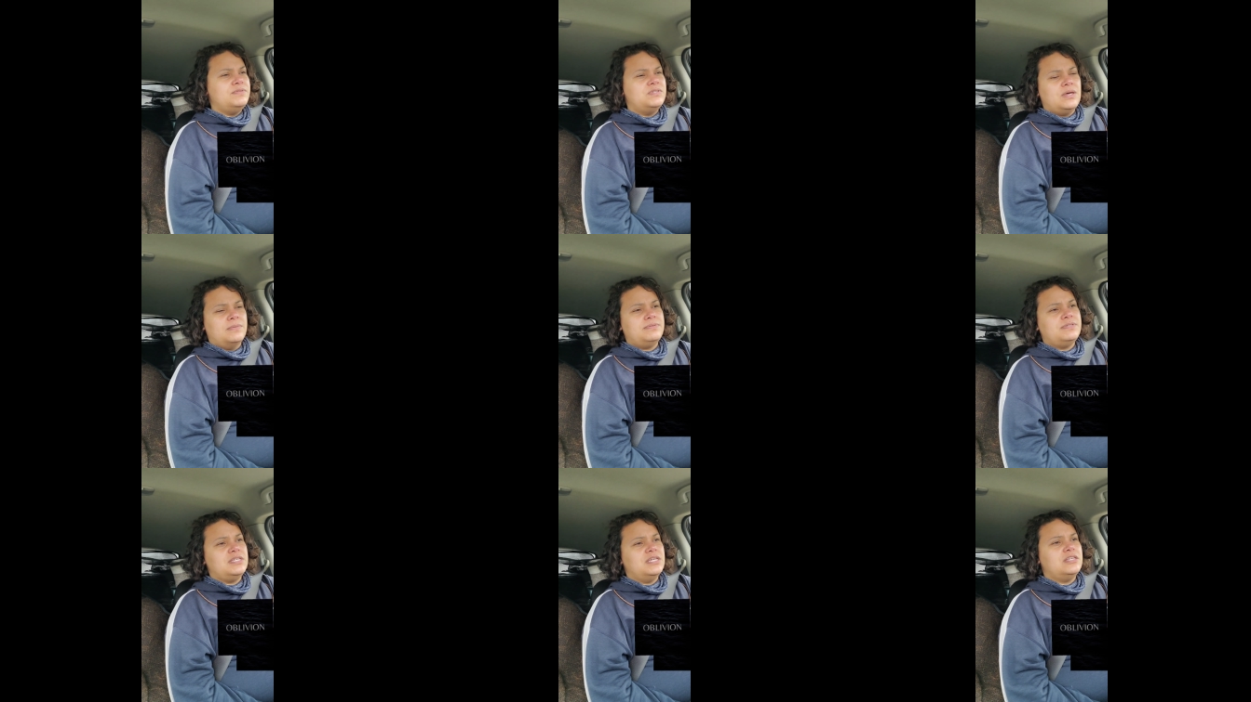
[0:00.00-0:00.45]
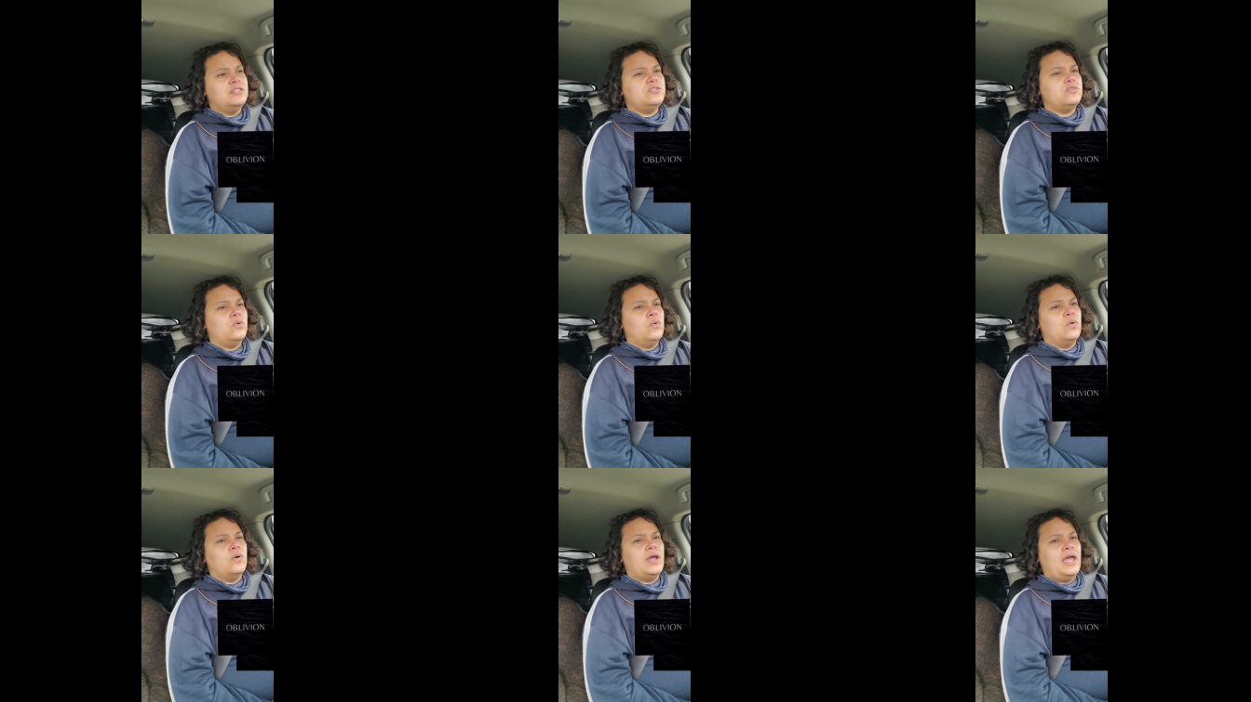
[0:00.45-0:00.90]

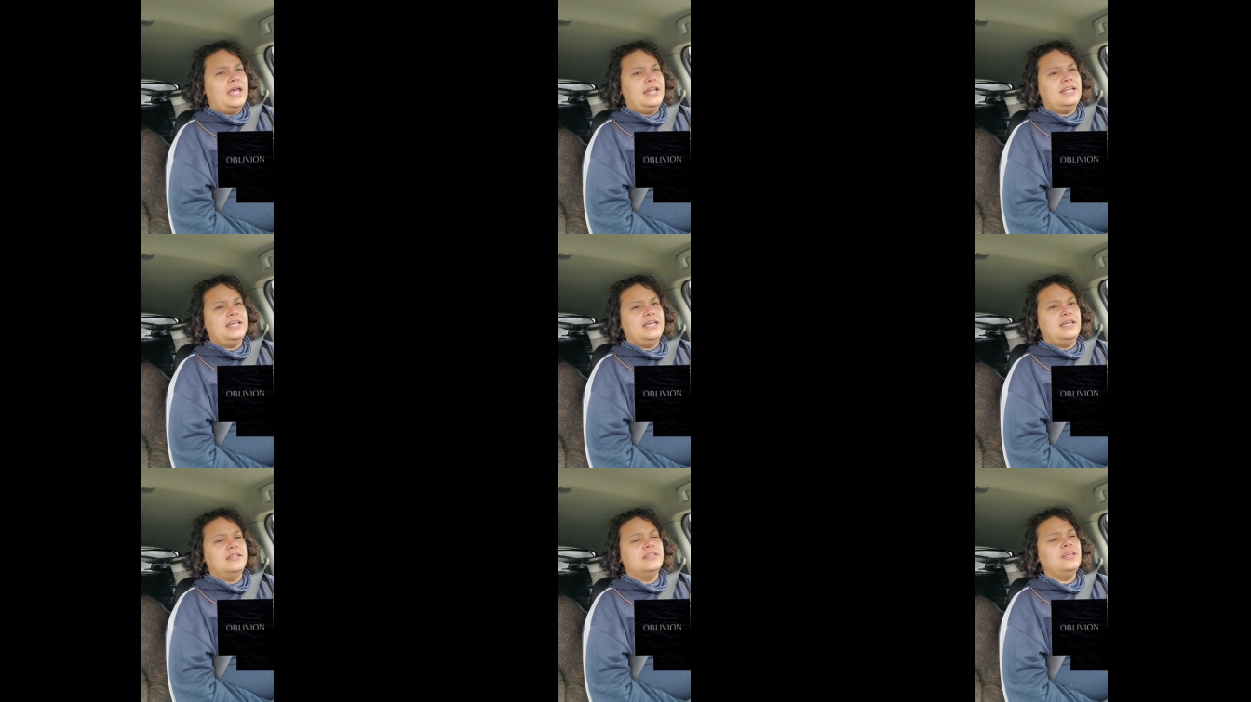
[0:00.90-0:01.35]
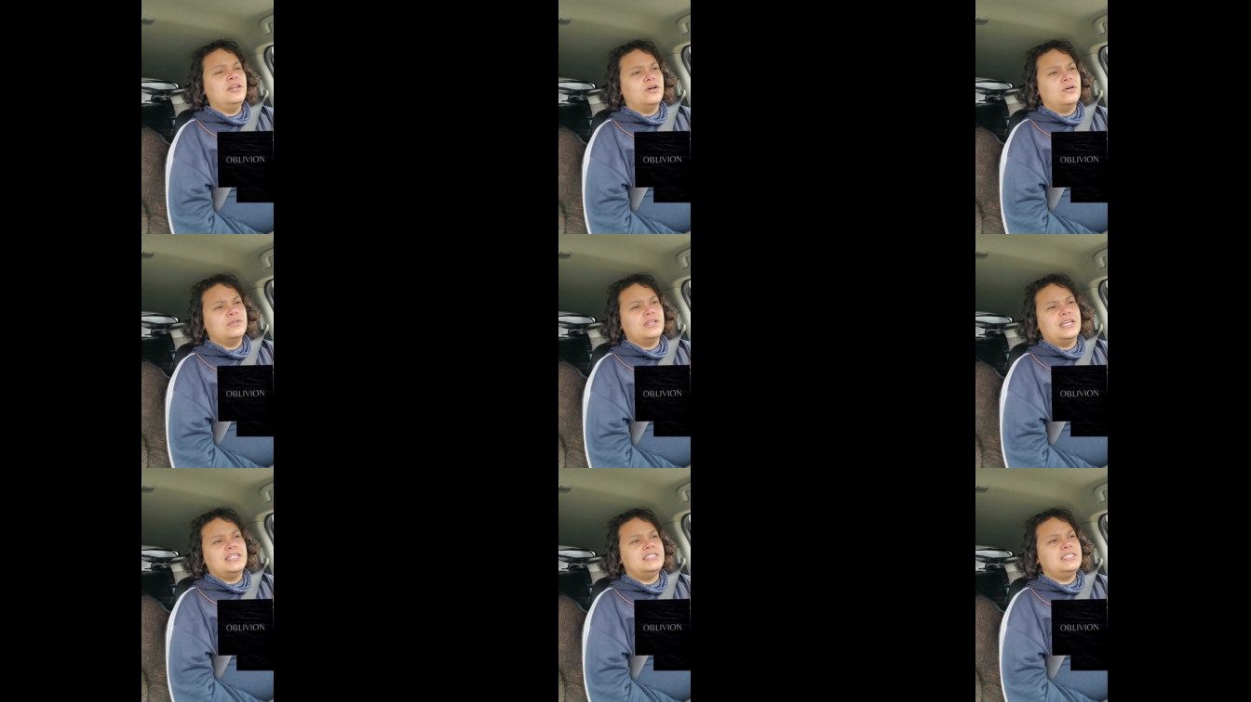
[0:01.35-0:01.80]
substance, or any, you
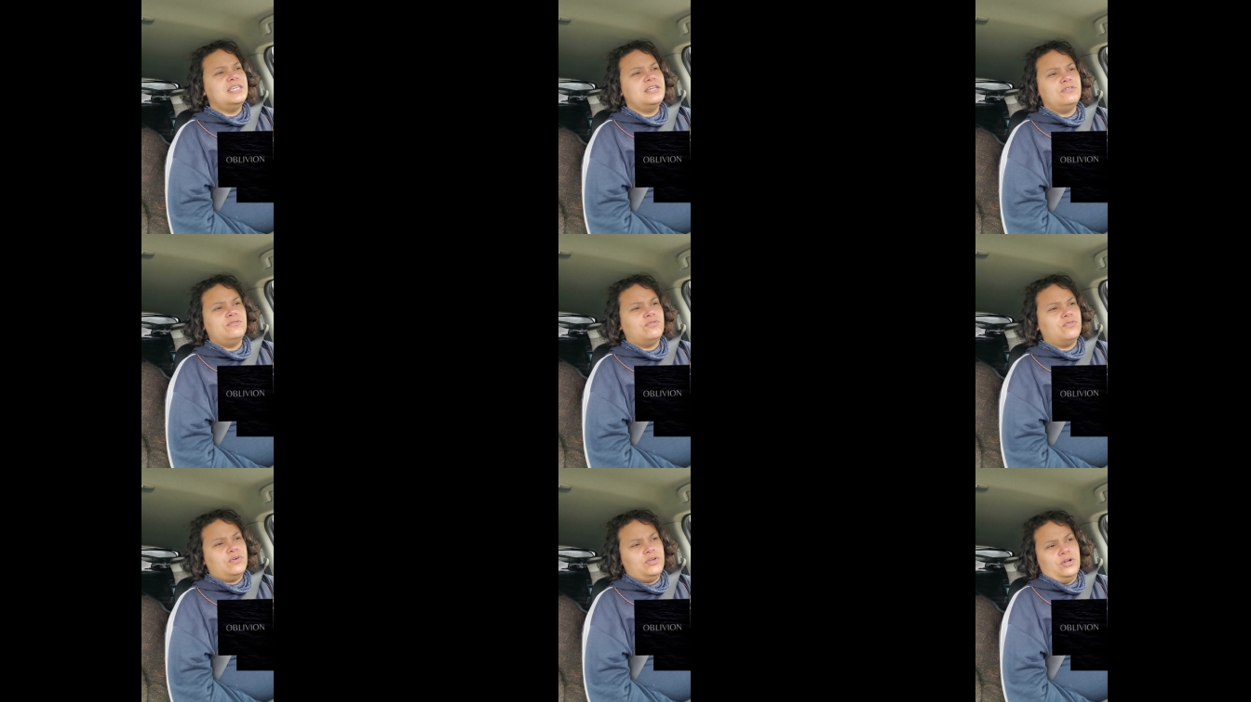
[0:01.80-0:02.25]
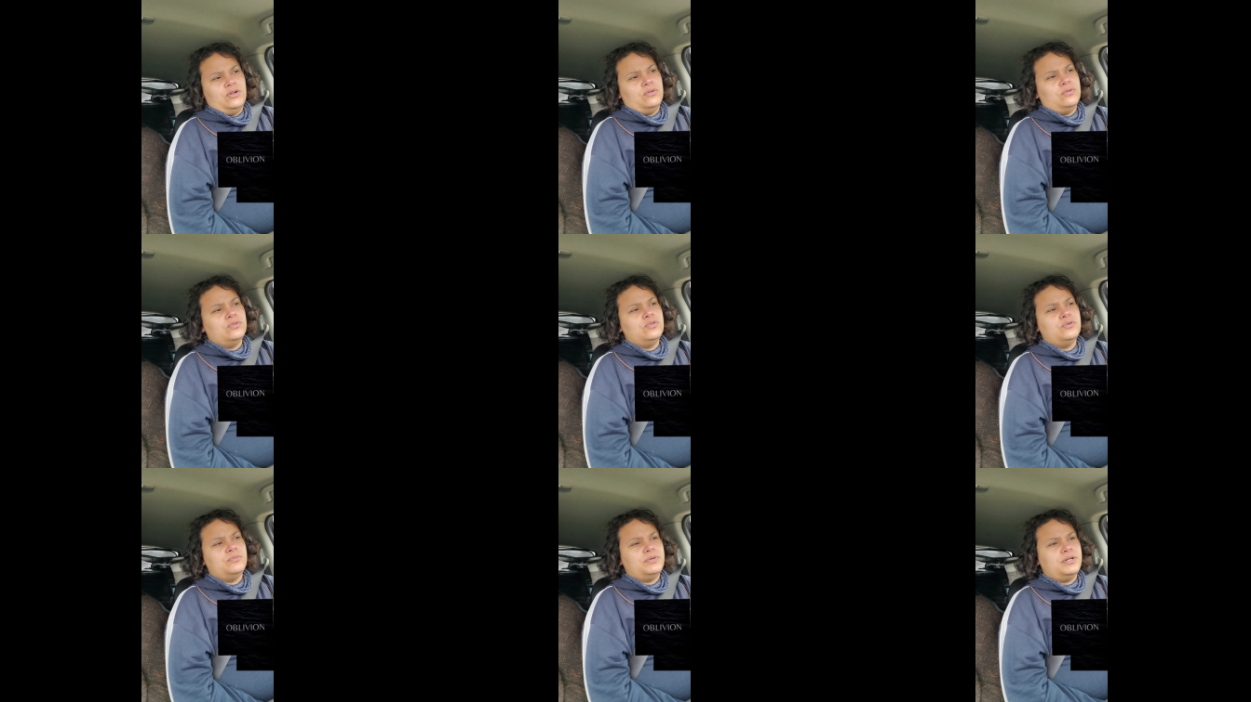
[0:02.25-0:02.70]
know, like tin, you know,
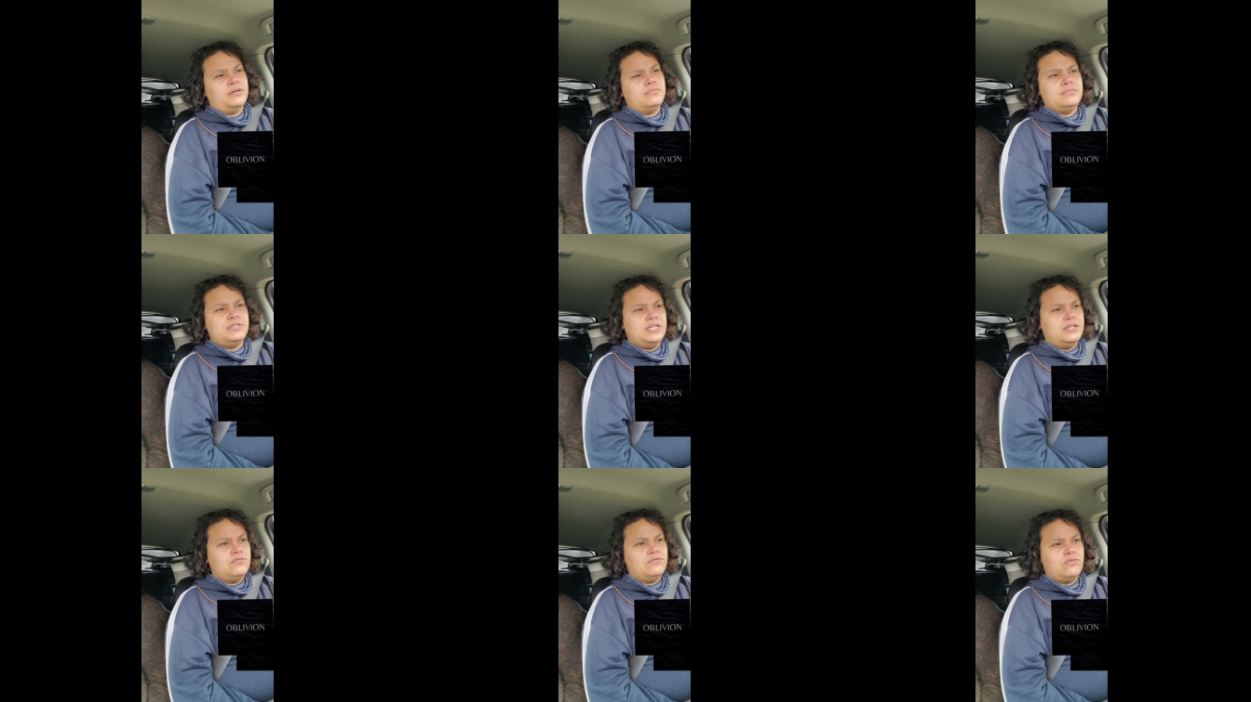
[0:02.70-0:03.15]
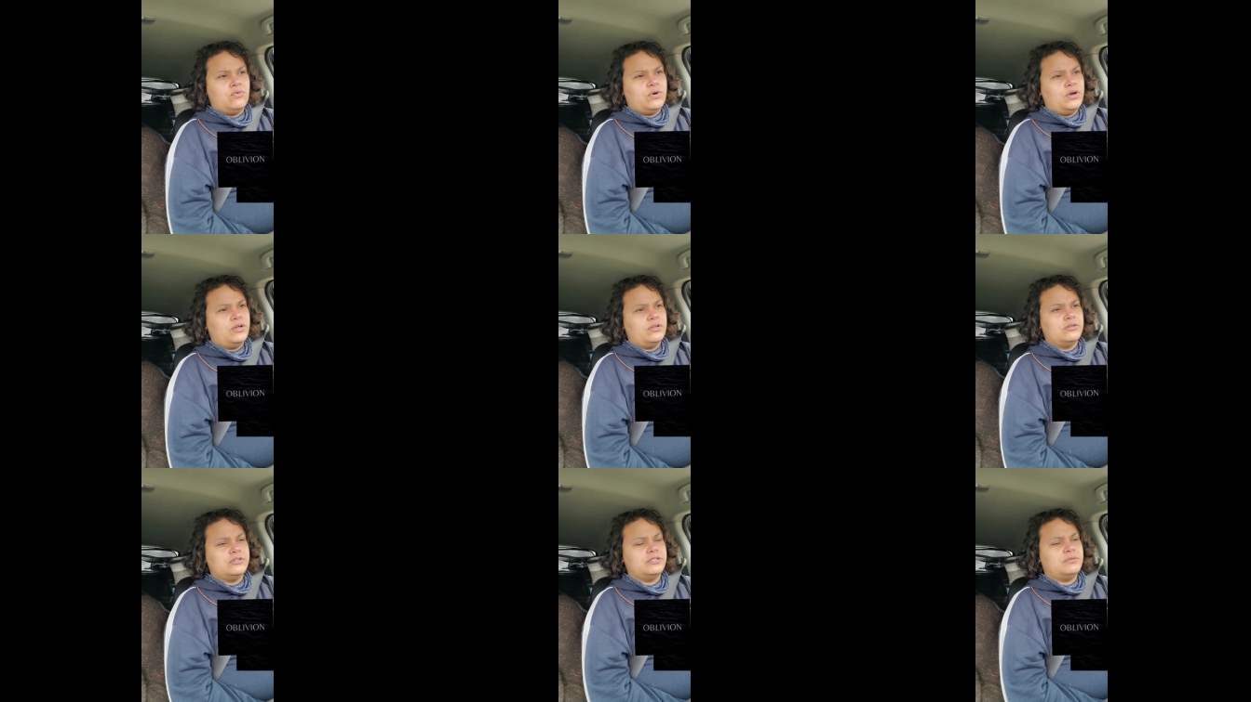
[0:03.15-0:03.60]
aluminum, tin
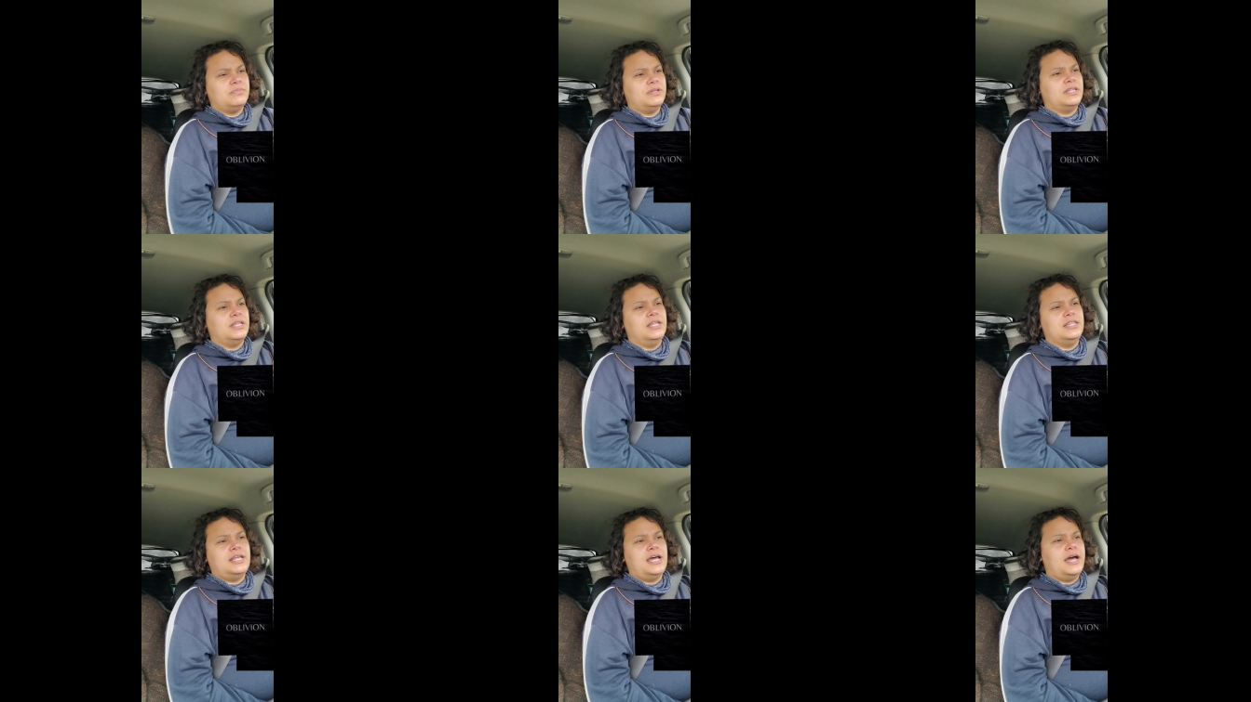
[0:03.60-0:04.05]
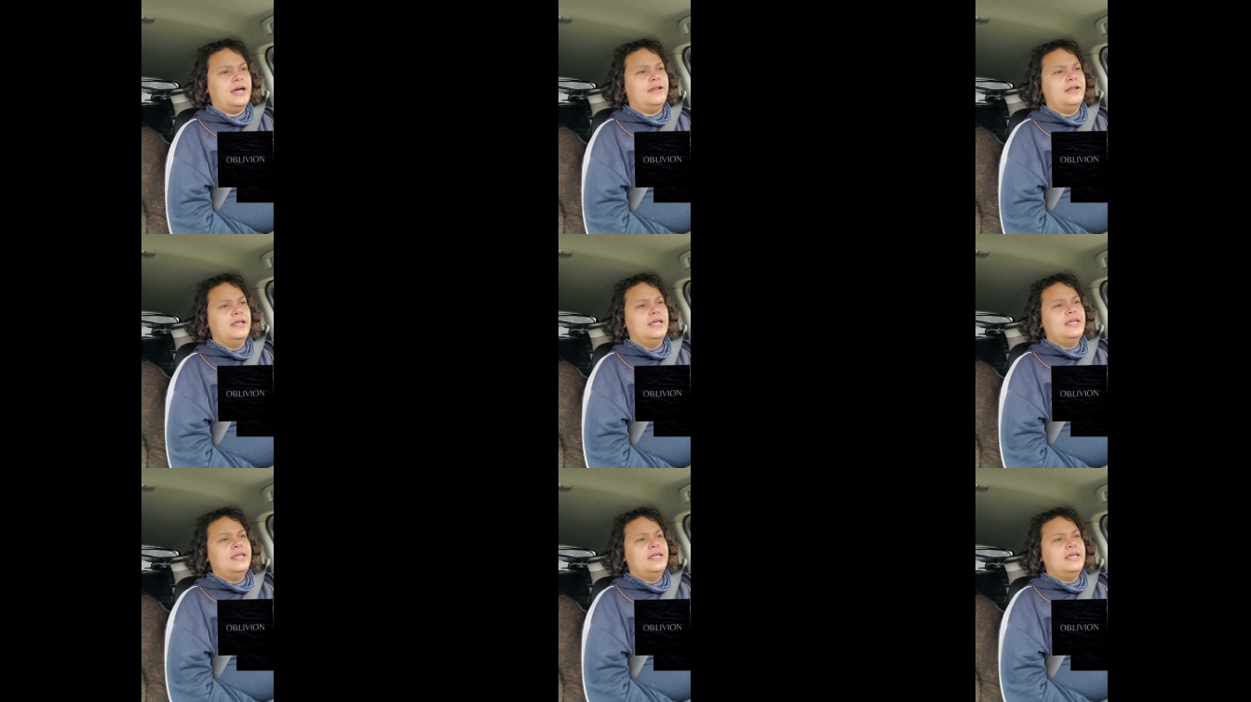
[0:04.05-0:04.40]
foil or something like that.